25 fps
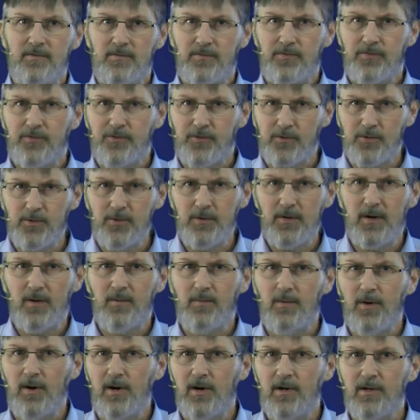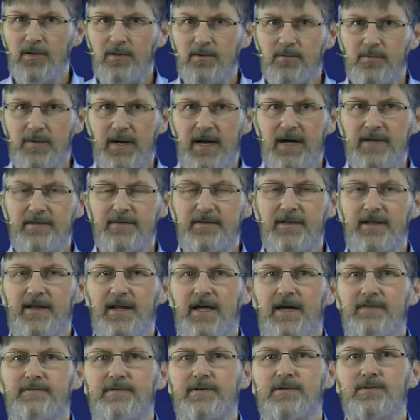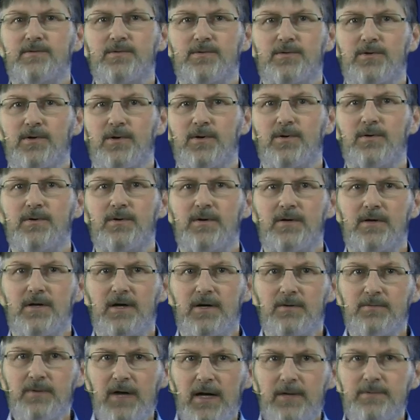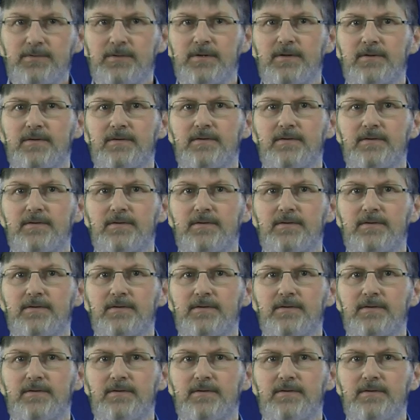through a wall rather than having to go around it.